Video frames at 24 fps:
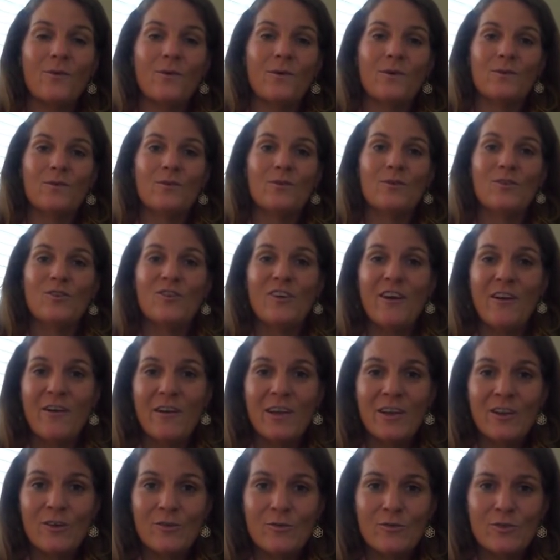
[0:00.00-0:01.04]
or to
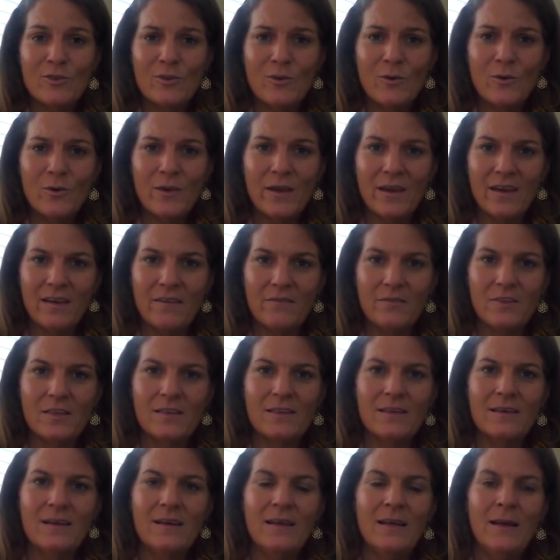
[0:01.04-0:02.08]
sharing your soul gifts.